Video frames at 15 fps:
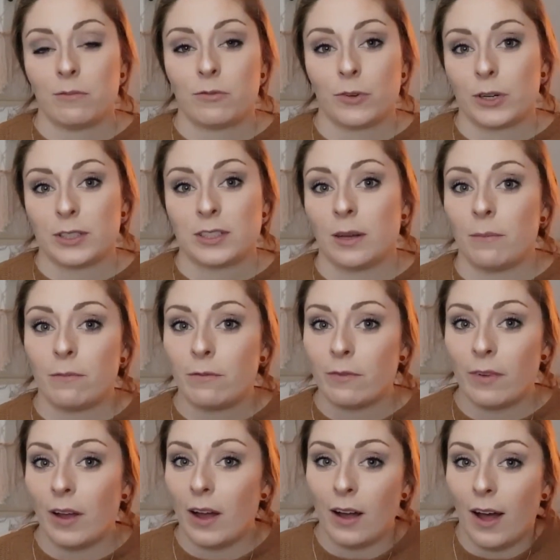for
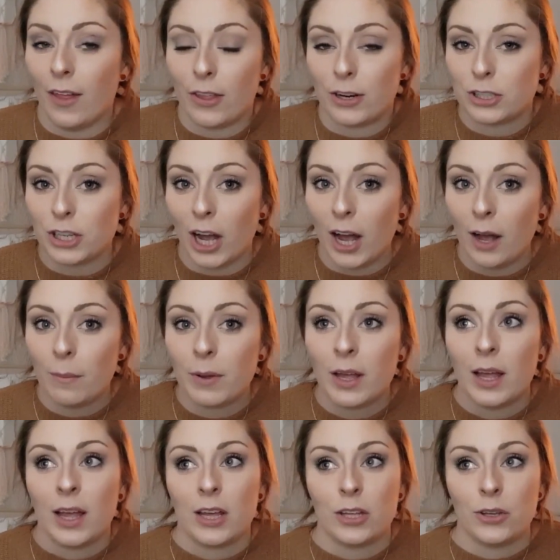some other job,
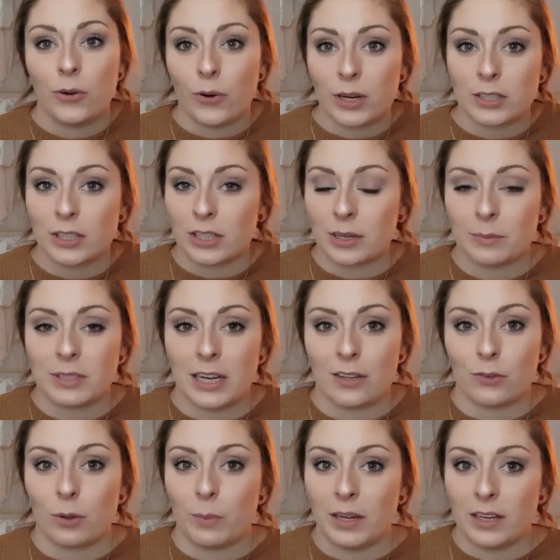your
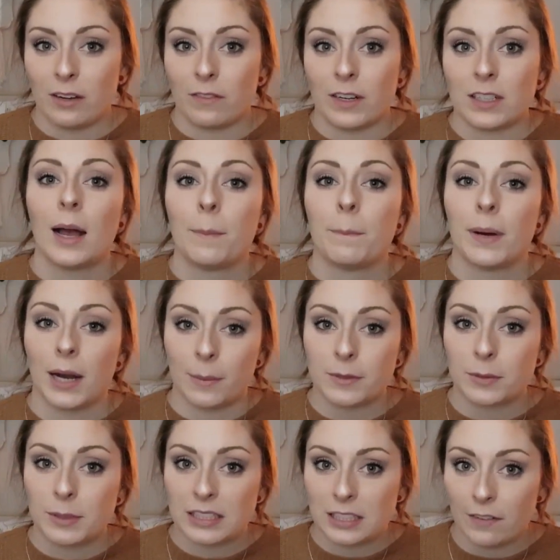circumstance would be different. But
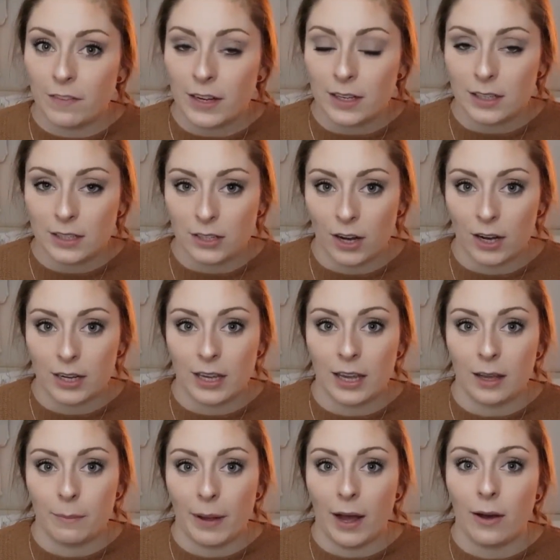I'm specifically
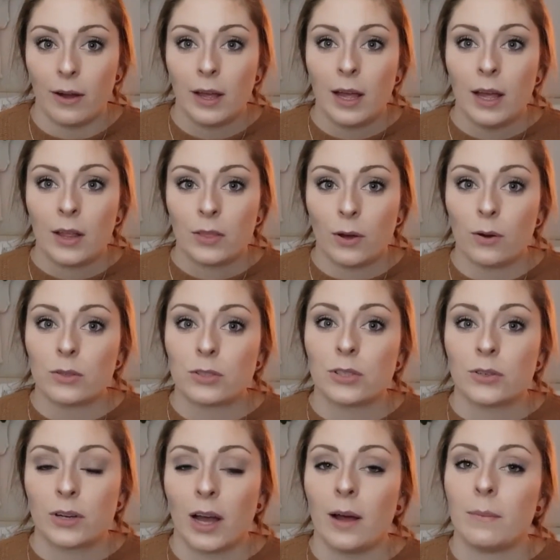talking about those
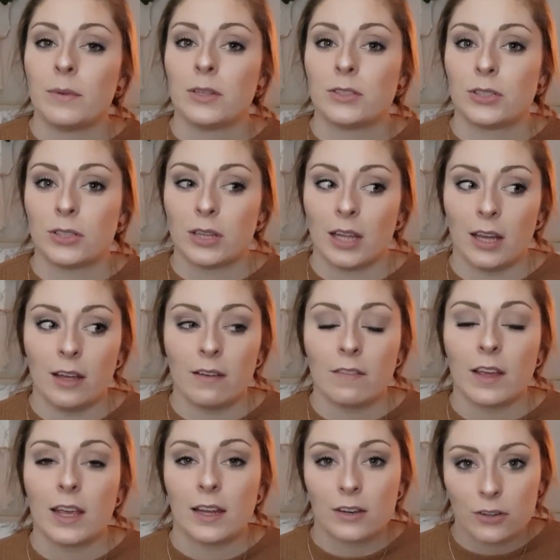who come to
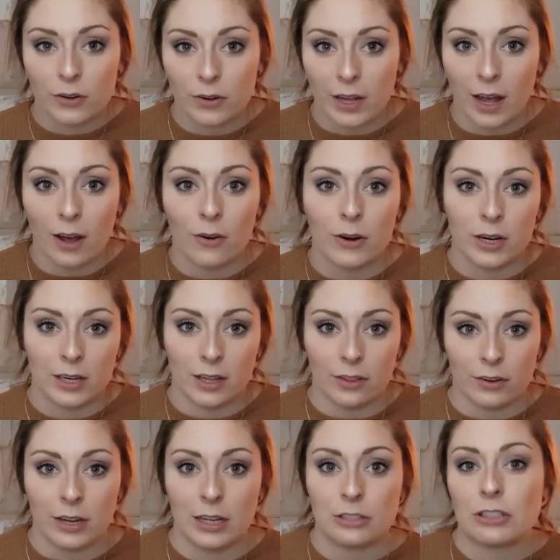live in Korea or
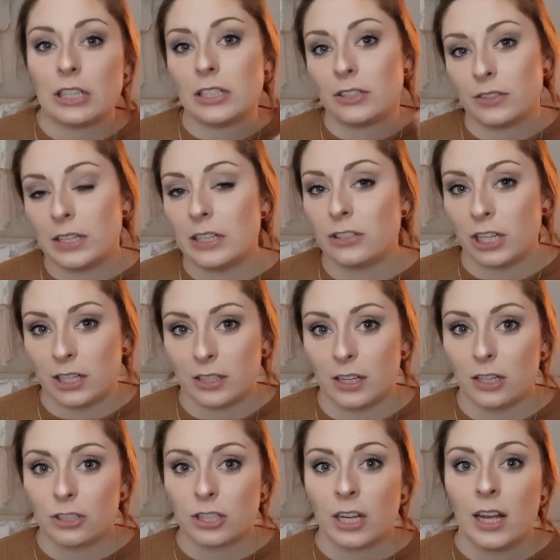another country to teach
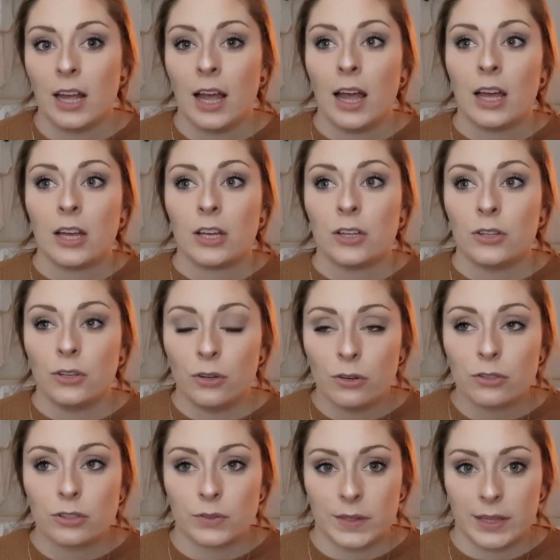English.
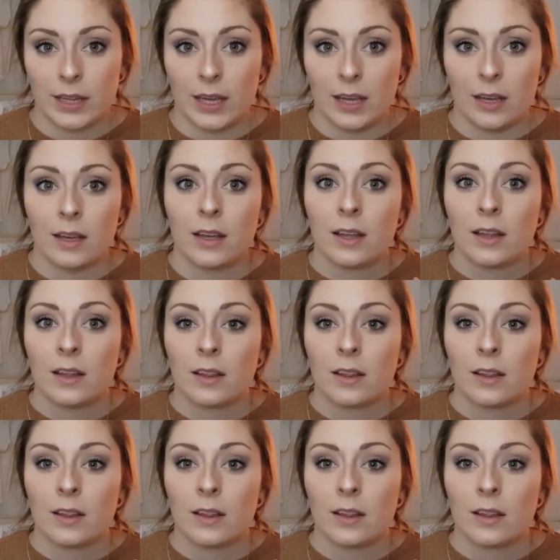Usually,